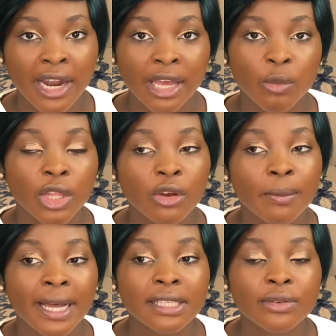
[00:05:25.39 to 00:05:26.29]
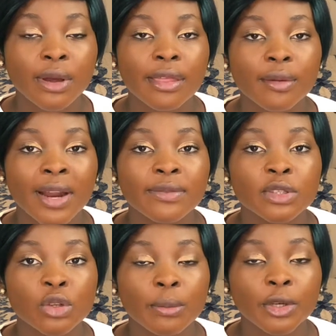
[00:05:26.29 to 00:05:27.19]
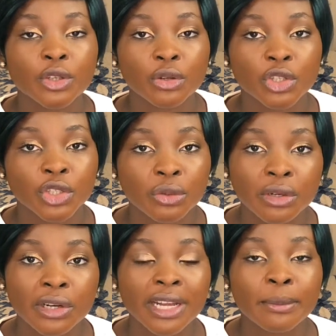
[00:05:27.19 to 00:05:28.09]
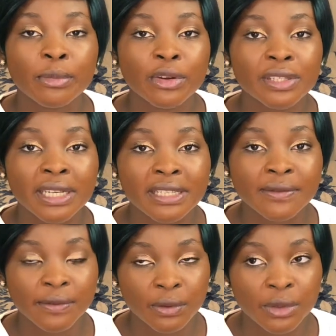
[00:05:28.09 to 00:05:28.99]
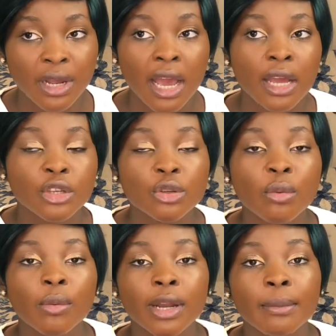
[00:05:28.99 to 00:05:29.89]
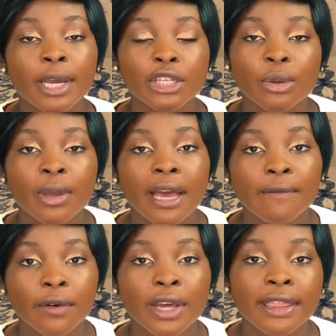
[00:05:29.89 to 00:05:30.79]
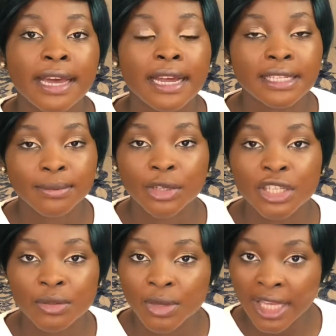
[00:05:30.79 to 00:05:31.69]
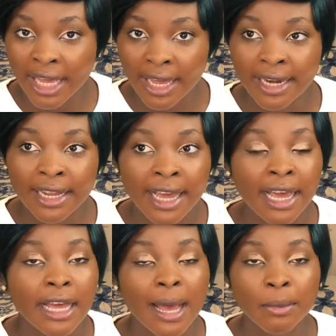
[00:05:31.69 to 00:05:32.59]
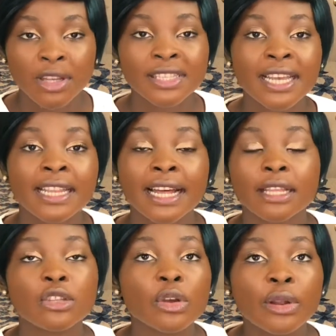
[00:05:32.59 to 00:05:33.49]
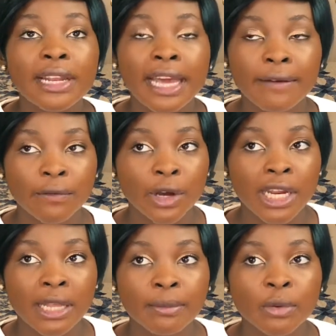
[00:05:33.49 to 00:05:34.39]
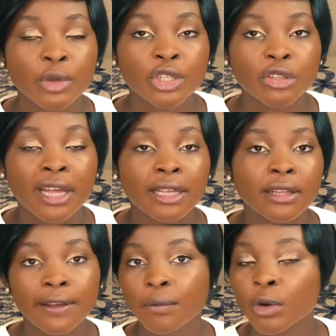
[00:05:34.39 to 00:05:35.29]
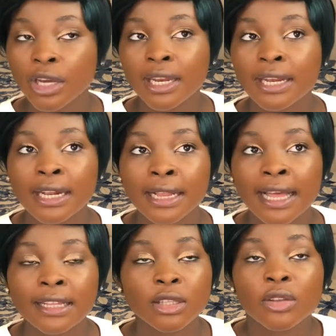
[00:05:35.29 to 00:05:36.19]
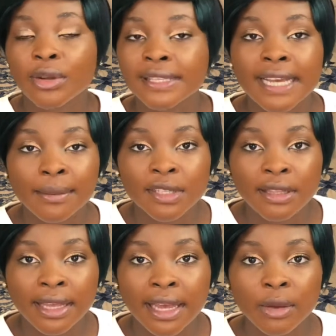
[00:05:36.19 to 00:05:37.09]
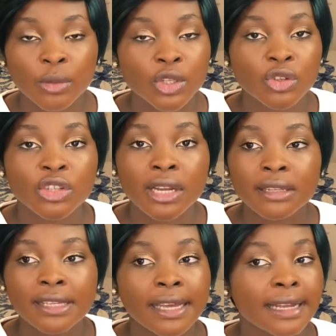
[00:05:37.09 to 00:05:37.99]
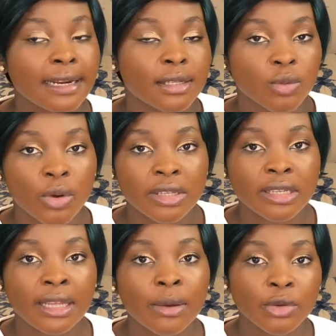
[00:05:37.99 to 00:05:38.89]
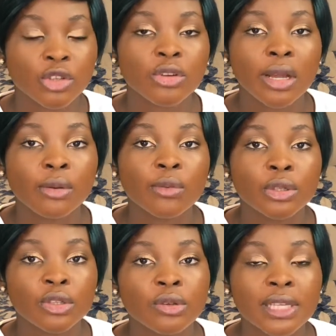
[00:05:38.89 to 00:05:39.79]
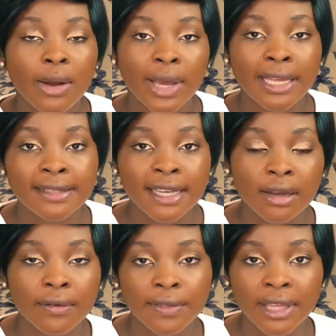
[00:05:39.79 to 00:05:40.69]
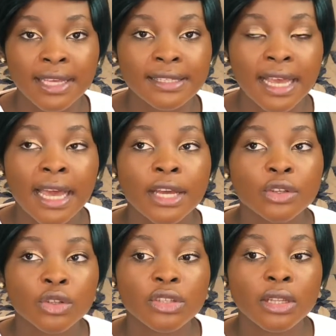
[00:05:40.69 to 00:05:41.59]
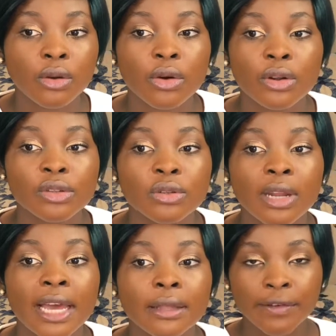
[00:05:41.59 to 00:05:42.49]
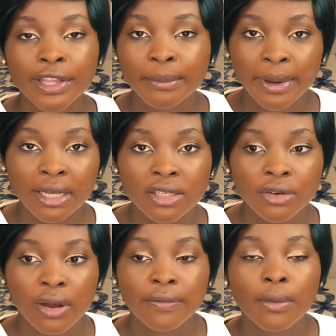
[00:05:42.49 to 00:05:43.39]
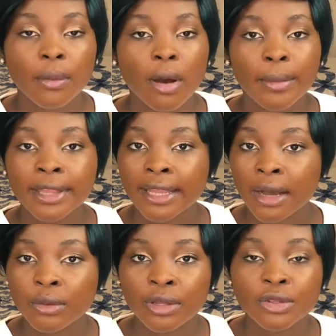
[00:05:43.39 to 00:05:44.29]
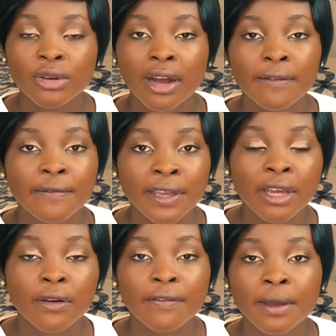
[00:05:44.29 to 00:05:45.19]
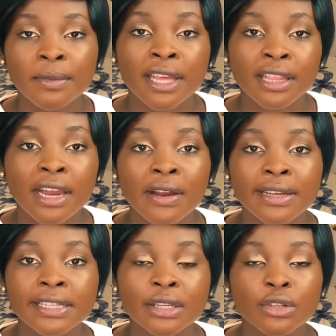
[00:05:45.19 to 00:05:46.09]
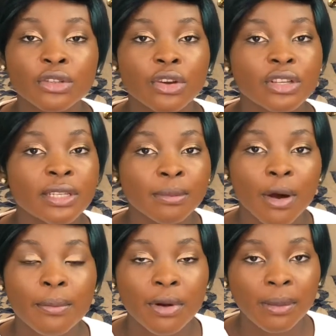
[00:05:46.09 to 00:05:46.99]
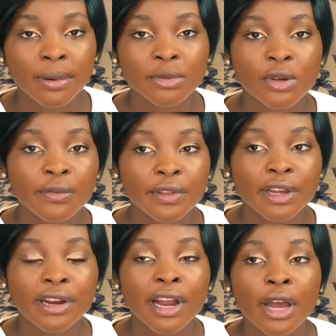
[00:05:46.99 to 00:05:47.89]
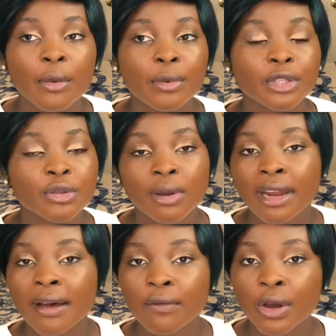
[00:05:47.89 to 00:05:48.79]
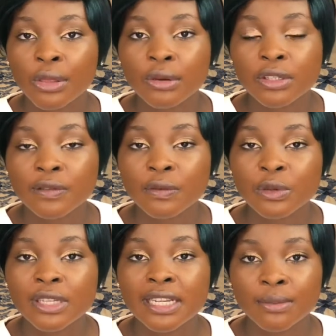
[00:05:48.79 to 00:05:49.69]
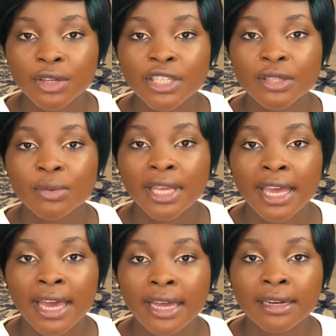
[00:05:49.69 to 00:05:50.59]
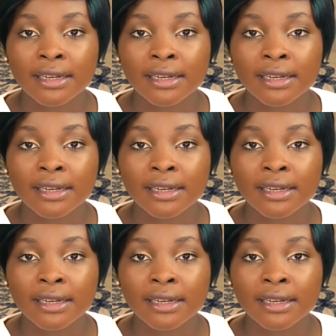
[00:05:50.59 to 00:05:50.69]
Like, we know bacteria thrive so much on sugar and processed food, so we want to make sure we avoid that as much as we can. I'm not saying that totally avoid it, but we should, like, if we're eating it like 3 times a day, we should try to take it at least once a day. We should try to reduce our intake of these, just in order to like avoid the bacteria from coming down into our V or feminine areas and just causing more problems over there. We just want to avoid those foods as much as we can.